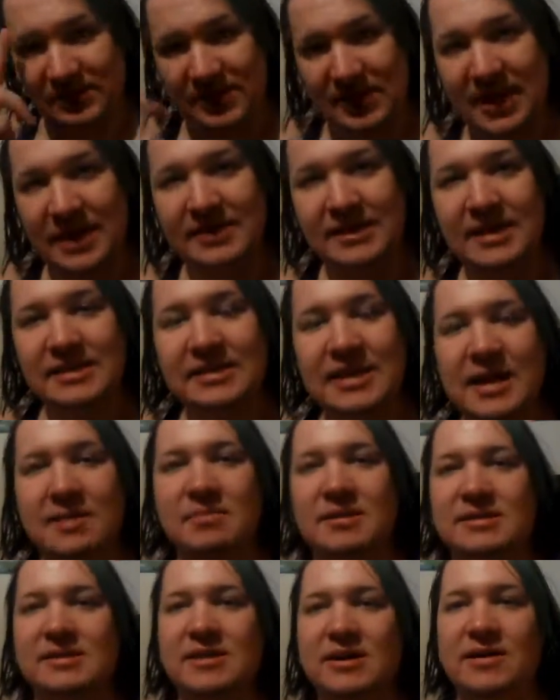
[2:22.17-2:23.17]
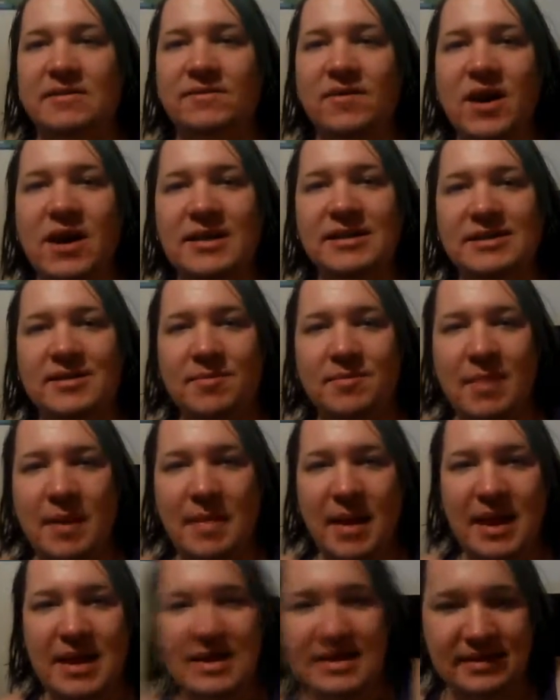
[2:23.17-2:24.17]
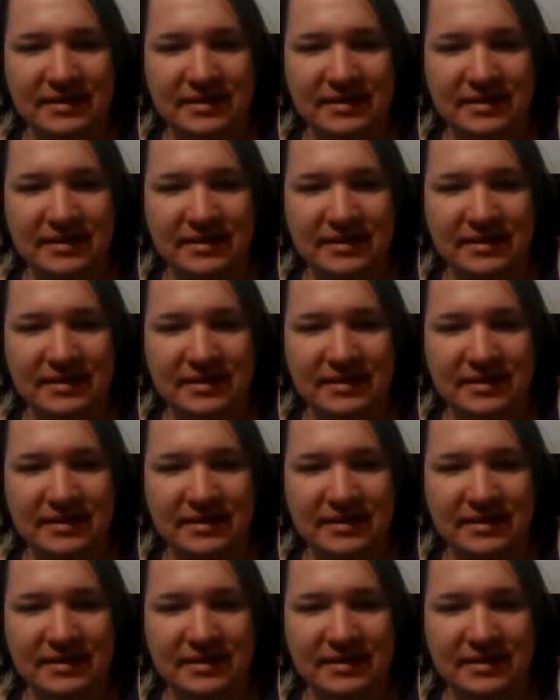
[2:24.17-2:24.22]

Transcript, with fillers: See you guys next time. This is Siren Frost. Bye